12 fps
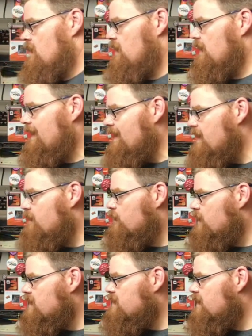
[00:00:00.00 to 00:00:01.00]
Now again, the
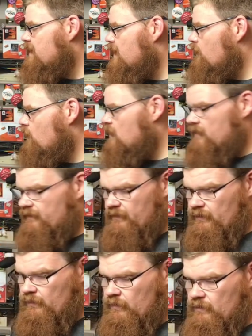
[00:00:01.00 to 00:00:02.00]
reason that I want
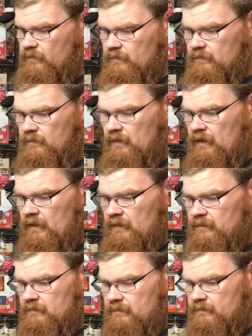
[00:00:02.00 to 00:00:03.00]
to
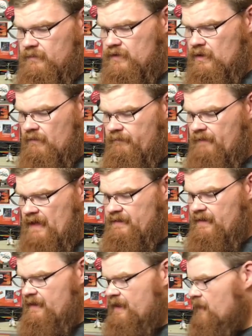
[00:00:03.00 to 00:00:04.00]
start
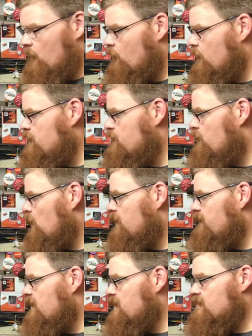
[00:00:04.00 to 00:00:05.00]
finding out which one
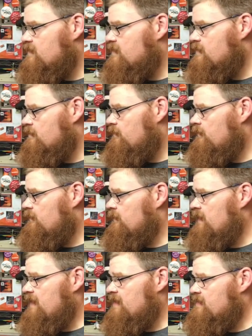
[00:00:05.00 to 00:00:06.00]
of these
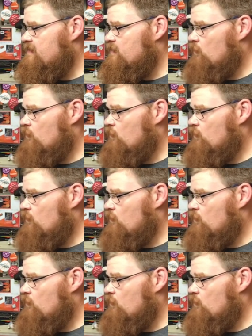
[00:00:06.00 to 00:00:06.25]
discs